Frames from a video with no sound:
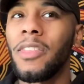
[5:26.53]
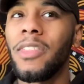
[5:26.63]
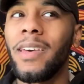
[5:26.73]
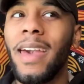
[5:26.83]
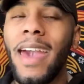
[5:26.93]

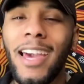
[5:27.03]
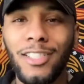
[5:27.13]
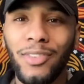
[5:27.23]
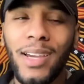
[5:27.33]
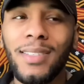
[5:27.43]
the
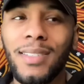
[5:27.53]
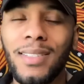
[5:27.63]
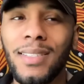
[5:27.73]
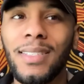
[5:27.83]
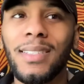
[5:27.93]

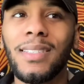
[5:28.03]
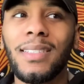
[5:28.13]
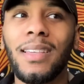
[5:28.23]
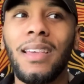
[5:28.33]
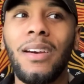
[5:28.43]
address
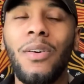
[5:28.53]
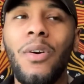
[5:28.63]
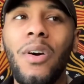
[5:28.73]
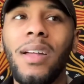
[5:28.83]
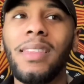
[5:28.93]

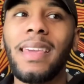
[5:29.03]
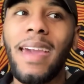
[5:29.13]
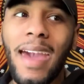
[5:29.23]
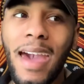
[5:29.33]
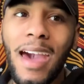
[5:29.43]
on the
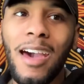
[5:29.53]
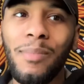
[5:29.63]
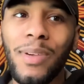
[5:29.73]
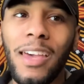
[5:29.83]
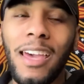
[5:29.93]

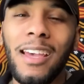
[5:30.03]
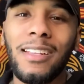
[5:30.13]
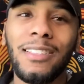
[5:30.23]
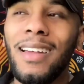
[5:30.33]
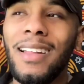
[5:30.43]
app
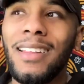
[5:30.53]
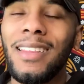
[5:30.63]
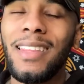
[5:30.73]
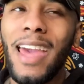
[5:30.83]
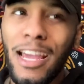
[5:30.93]
and
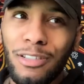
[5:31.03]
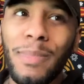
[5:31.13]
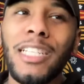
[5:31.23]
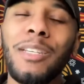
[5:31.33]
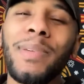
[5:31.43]
the address
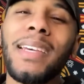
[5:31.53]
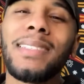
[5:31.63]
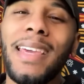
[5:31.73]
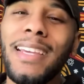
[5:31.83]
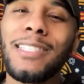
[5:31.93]
my
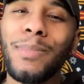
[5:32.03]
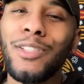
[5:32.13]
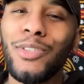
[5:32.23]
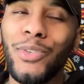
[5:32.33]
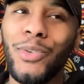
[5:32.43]
GPS takes me
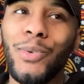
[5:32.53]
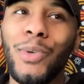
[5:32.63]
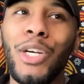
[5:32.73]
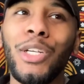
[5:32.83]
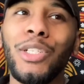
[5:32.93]

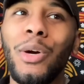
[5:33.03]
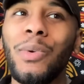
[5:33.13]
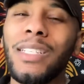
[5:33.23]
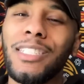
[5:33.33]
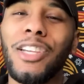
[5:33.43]
to
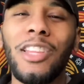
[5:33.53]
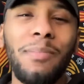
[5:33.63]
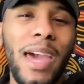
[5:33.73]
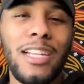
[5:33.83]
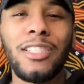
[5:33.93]
don't necessarily
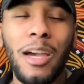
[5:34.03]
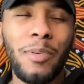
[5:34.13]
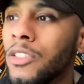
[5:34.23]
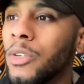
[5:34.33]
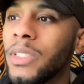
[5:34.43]
match
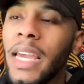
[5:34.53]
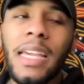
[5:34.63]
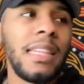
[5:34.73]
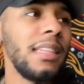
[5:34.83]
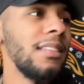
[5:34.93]
up. So
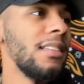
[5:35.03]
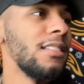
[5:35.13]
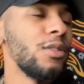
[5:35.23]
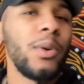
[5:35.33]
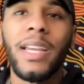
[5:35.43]
say
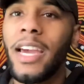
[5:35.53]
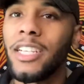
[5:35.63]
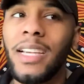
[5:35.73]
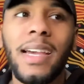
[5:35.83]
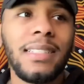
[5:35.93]

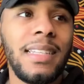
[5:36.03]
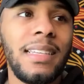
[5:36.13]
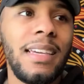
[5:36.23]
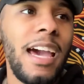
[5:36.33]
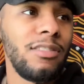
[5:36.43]
DoorDash has
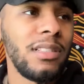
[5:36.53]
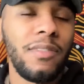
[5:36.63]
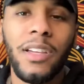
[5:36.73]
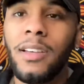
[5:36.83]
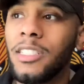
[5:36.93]
the address
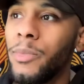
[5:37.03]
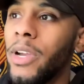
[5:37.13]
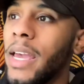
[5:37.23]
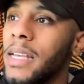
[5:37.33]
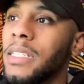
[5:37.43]
of the customer
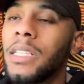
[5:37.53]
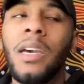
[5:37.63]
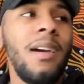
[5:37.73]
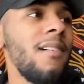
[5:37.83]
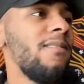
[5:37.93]
as
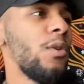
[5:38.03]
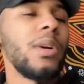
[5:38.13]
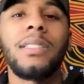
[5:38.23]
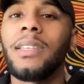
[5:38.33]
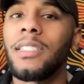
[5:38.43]

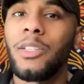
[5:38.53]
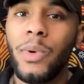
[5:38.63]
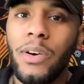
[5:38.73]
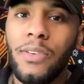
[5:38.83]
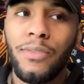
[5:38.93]

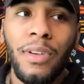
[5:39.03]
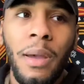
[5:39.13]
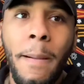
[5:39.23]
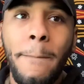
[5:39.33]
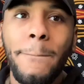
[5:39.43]
4612,
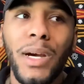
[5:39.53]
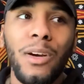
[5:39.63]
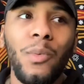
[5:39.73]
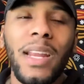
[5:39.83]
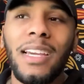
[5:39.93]

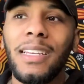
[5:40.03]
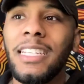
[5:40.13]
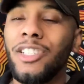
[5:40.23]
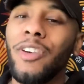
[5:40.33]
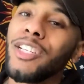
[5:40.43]
but when I
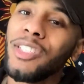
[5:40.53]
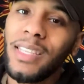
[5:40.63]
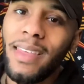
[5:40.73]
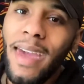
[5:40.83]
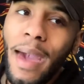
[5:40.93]
hit directions
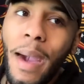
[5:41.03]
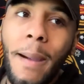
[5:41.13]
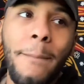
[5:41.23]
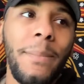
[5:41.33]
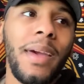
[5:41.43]
in the
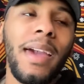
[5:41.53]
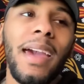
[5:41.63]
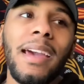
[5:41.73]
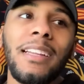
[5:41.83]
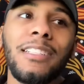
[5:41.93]
app
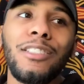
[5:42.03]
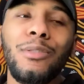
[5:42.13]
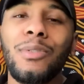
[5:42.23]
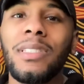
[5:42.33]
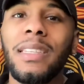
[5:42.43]
and
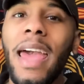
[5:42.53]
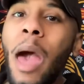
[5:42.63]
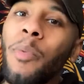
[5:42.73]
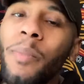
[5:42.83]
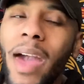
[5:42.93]
use the
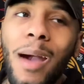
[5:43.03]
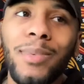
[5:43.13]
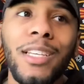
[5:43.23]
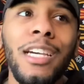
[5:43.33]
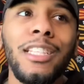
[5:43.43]
Apple
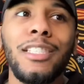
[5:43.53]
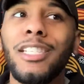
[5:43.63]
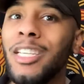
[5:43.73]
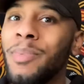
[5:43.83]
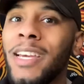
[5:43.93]
Maps,
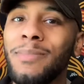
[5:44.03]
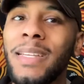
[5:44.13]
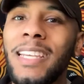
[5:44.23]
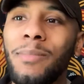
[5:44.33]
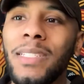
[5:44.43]
the GPS
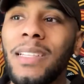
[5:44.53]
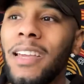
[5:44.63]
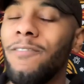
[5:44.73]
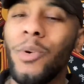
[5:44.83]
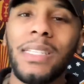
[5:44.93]
may take me to
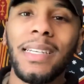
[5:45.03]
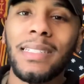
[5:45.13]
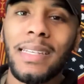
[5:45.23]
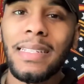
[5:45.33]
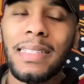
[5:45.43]
like
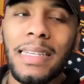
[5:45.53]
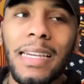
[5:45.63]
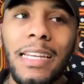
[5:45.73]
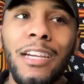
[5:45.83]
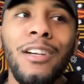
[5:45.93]

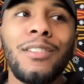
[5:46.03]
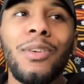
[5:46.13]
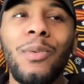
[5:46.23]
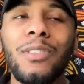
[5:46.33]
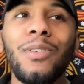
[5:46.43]
4619.
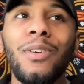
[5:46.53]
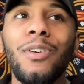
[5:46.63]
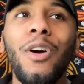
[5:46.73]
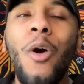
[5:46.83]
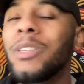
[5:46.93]
So it's
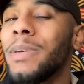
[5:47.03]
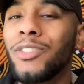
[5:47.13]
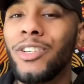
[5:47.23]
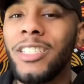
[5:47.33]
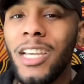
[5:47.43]
always make
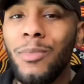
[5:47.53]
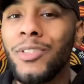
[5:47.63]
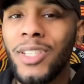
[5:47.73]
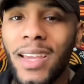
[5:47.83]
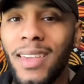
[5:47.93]
sure you're double
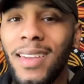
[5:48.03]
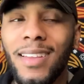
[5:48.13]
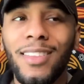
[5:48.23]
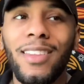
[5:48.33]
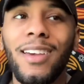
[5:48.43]

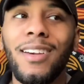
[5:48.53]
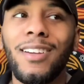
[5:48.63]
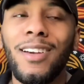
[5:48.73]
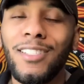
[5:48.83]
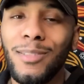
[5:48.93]
checking the
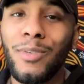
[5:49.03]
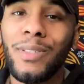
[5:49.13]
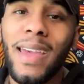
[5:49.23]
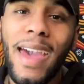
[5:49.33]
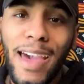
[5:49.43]

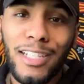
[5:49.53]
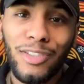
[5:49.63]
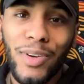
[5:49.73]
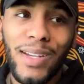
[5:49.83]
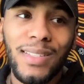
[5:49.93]
customer's
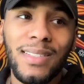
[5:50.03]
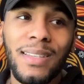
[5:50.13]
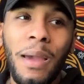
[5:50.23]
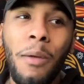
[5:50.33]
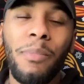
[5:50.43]

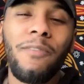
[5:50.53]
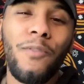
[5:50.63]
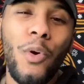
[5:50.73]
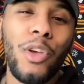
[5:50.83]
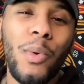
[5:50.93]
address
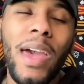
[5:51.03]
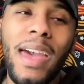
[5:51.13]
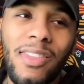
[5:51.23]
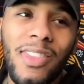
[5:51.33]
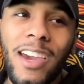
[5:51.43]
before you
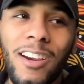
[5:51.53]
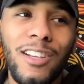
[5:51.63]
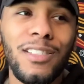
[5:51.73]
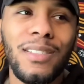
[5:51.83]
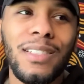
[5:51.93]
head there,
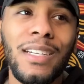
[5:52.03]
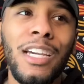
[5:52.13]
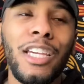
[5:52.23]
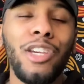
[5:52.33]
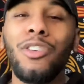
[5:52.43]
because
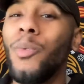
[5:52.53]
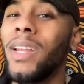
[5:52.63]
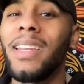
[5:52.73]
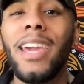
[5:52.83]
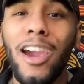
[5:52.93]
you don't
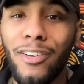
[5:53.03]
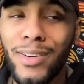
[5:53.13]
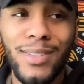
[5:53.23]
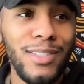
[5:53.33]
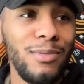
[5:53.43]
want any
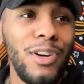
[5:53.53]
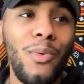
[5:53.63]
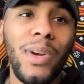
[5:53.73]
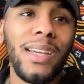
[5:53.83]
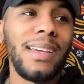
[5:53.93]
errors, you
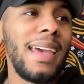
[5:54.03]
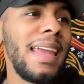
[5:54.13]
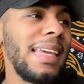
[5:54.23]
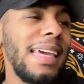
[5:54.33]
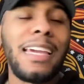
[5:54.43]
don't want
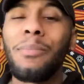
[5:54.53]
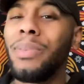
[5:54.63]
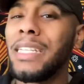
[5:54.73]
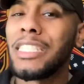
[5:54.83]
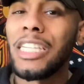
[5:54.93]
any
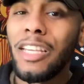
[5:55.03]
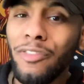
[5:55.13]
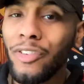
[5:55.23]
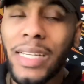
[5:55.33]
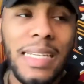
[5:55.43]
incomplete
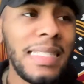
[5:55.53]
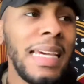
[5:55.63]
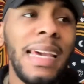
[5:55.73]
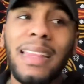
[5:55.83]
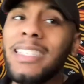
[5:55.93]
deliveries.
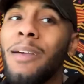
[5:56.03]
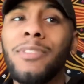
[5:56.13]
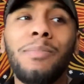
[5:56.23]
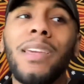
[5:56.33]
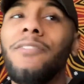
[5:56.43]
And this
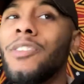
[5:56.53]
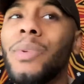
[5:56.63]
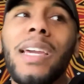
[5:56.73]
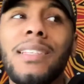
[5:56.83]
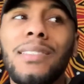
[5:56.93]
happened to me a few
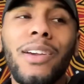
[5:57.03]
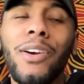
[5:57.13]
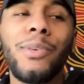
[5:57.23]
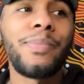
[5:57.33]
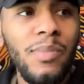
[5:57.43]
days
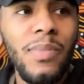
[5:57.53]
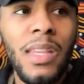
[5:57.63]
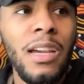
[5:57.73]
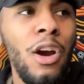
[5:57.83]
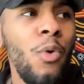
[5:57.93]
ago,
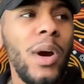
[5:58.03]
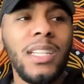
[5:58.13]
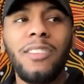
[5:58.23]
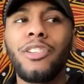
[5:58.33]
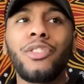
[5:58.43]
where I
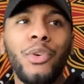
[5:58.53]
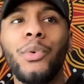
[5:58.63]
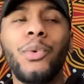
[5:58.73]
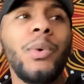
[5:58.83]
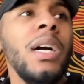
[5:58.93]
delivered
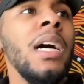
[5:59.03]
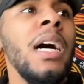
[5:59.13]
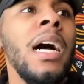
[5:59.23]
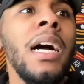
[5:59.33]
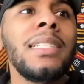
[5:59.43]
to
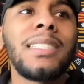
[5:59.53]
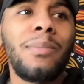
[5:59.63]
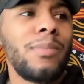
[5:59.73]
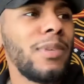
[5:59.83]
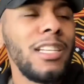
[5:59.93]

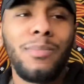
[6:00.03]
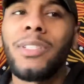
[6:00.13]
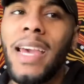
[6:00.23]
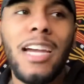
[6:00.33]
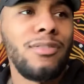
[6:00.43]
some
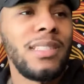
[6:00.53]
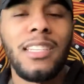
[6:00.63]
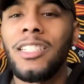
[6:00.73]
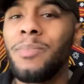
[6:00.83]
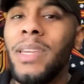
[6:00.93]
customer's address that
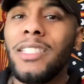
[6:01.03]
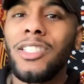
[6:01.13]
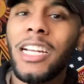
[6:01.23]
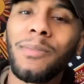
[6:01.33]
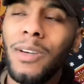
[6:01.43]
the GPS
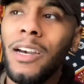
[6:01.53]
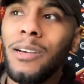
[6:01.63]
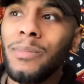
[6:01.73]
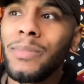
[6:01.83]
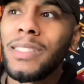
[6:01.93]

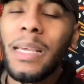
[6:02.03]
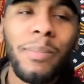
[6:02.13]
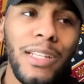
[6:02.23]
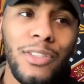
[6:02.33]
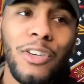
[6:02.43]
sent
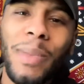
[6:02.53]
me to,